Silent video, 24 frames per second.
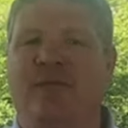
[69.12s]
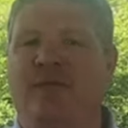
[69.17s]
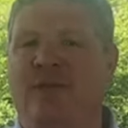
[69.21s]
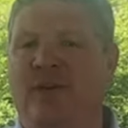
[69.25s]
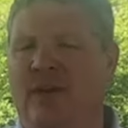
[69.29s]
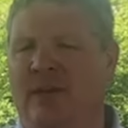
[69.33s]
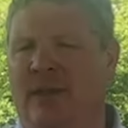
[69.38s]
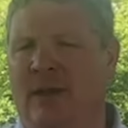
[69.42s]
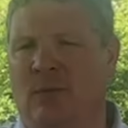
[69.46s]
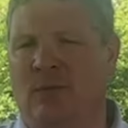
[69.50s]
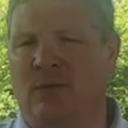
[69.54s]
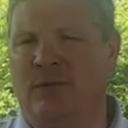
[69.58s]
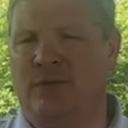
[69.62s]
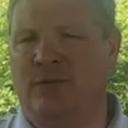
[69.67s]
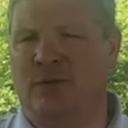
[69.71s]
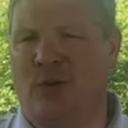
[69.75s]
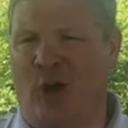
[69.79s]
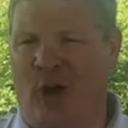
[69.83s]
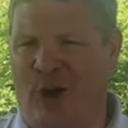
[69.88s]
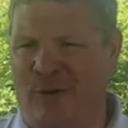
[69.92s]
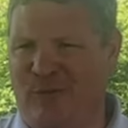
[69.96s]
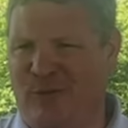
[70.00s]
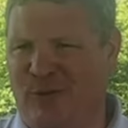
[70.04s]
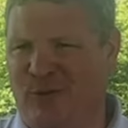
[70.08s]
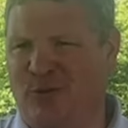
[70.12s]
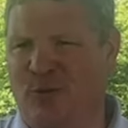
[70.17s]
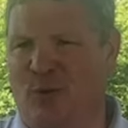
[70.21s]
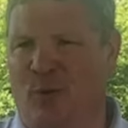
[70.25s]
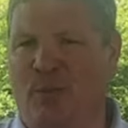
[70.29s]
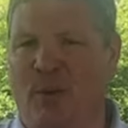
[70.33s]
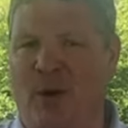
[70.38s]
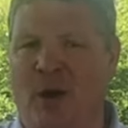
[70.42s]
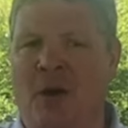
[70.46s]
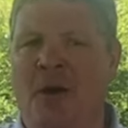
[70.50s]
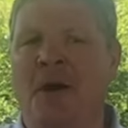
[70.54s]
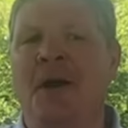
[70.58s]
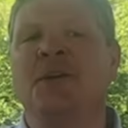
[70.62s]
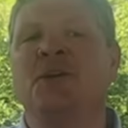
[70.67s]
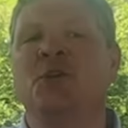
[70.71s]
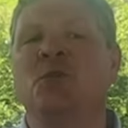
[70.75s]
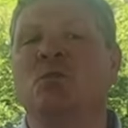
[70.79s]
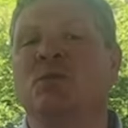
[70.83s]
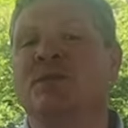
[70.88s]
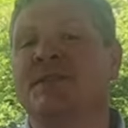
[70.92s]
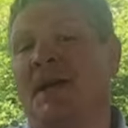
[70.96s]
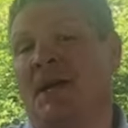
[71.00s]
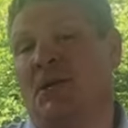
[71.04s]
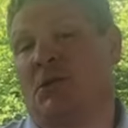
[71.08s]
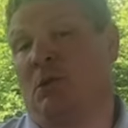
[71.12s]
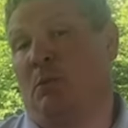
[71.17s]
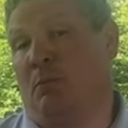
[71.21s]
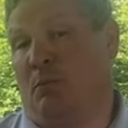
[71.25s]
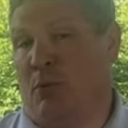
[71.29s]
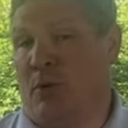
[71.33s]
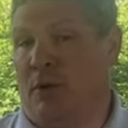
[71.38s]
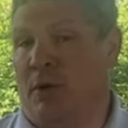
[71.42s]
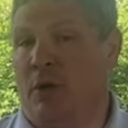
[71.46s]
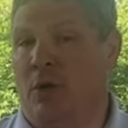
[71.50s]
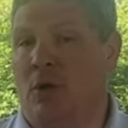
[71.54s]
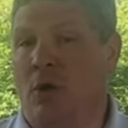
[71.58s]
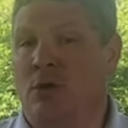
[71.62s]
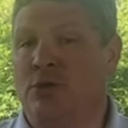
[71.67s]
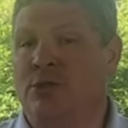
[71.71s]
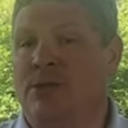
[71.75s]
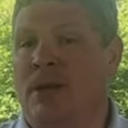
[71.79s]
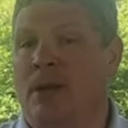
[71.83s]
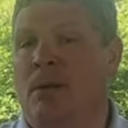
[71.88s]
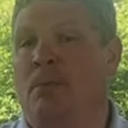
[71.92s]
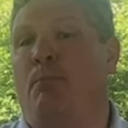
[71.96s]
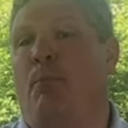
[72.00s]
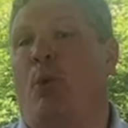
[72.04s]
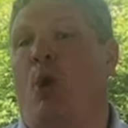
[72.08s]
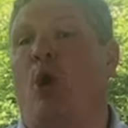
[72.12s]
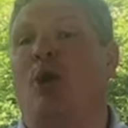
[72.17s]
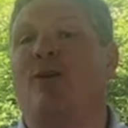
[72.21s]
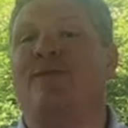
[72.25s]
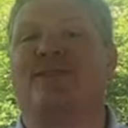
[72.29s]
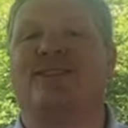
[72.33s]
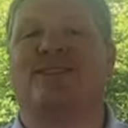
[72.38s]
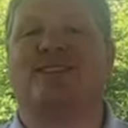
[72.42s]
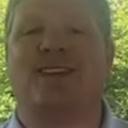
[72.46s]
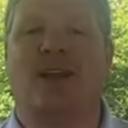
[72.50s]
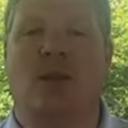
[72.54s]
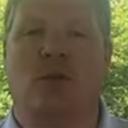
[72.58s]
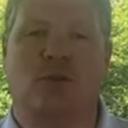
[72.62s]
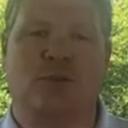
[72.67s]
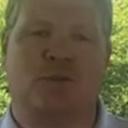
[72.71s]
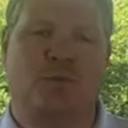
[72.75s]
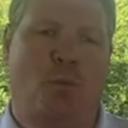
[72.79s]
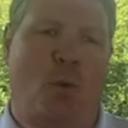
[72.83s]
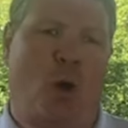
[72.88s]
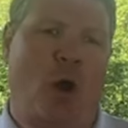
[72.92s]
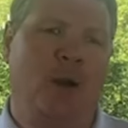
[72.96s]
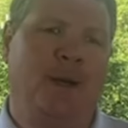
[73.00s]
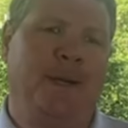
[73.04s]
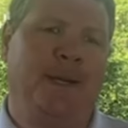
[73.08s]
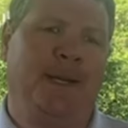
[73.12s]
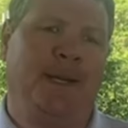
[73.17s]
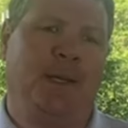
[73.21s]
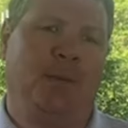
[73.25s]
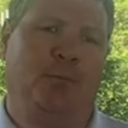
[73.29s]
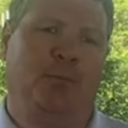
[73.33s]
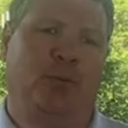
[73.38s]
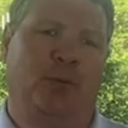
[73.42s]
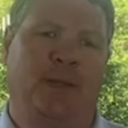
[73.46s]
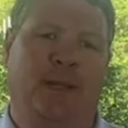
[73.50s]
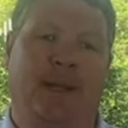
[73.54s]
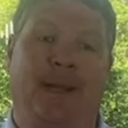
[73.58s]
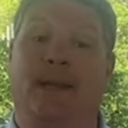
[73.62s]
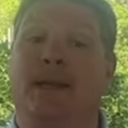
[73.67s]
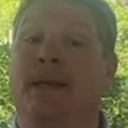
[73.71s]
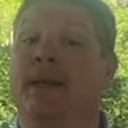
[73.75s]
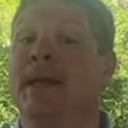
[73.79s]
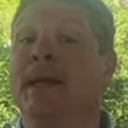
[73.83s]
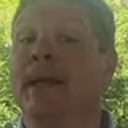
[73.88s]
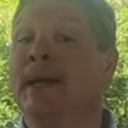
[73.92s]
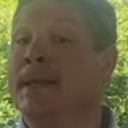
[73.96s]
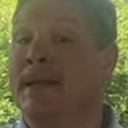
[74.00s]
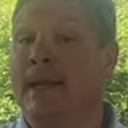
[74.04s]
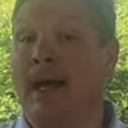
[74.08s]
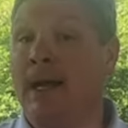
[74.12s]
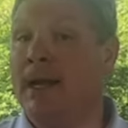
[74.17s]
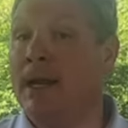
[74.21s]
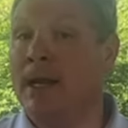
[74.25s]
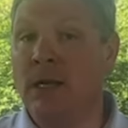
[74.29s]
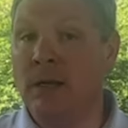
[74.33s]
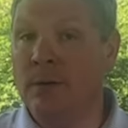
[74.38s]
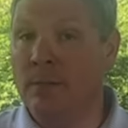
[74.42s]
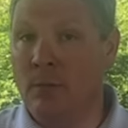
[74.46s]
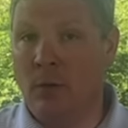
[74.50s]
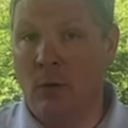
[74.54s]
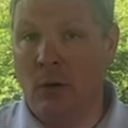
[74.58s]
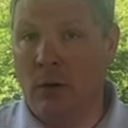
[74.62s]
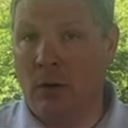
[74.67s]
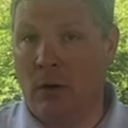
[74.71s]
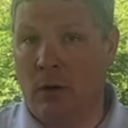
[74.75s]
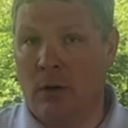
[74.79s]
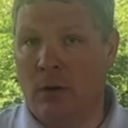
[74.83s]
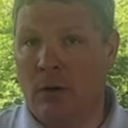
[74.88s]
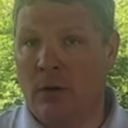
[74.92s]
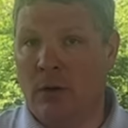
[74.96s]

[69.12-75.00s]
fee that was offered to a buyer agent was actually pre-negotiated part of a seller's marketing plan. Not anymore.